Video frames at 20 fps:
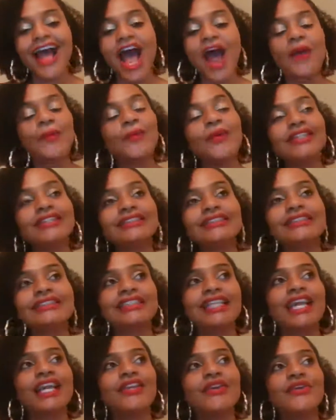I wouldn't
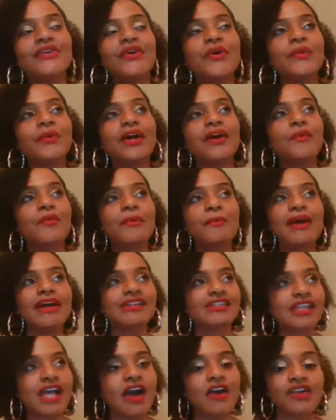say, you know what, when my
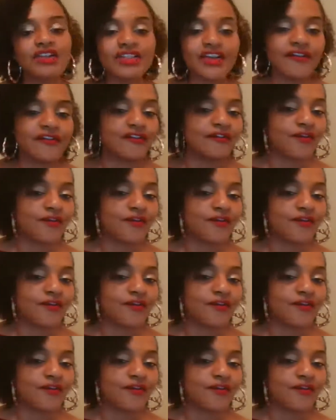child is at